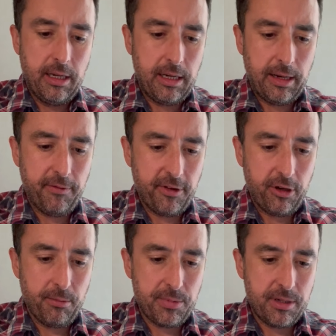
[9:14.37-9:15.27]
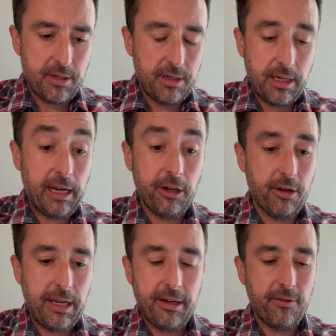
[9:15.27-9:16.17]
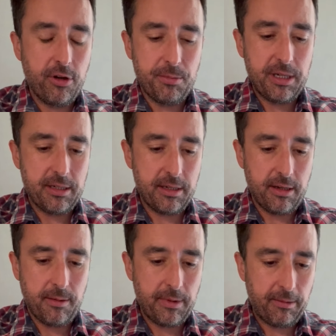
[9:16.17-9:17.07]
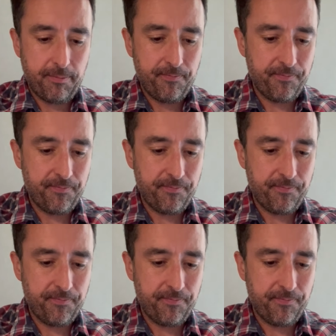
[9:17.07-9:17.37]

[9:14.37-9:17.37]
Nine of Cups is that